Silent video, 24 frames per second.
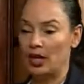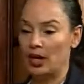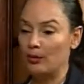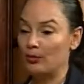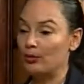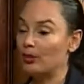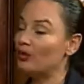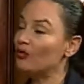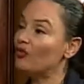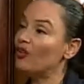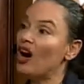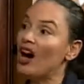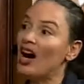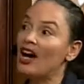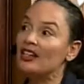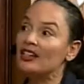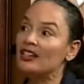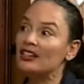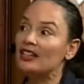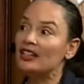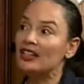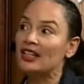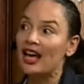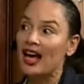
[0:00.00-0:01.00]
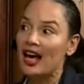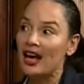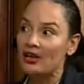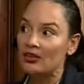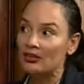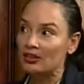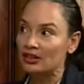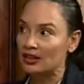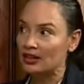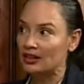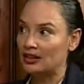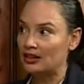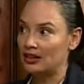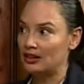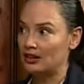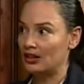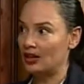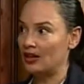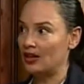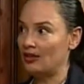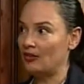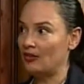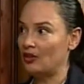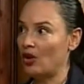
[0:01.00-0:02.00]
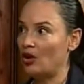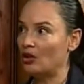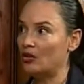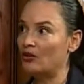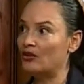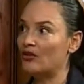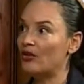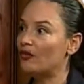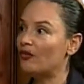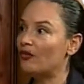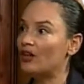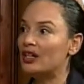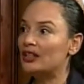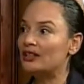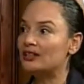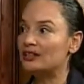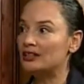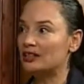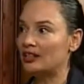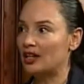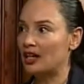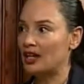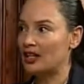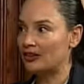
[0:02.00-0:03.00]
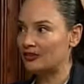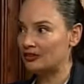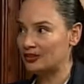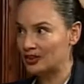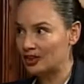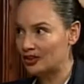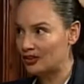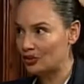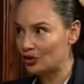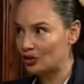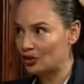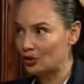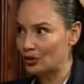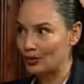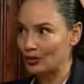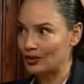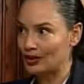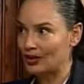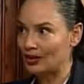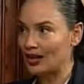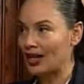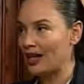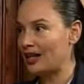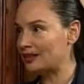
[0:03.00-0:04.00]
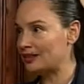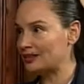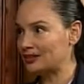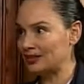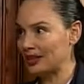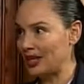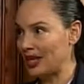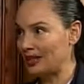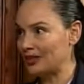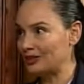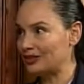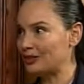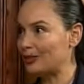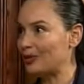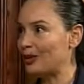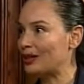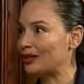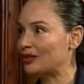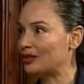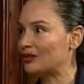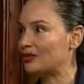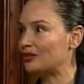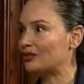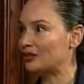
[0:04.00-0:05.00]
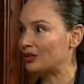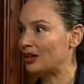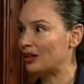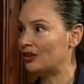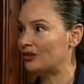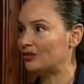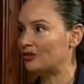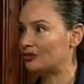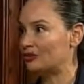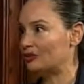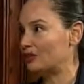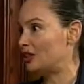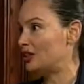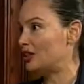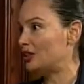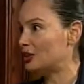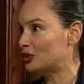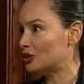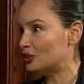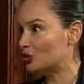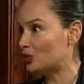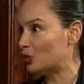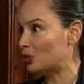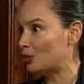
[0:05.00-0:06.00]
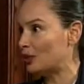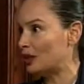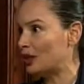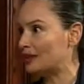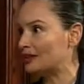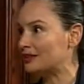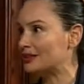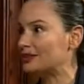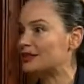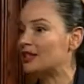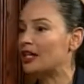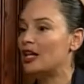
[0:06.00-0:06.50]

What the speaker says: Provide an accounting of all of the funds that I have sent to you in the last X amount of years or months.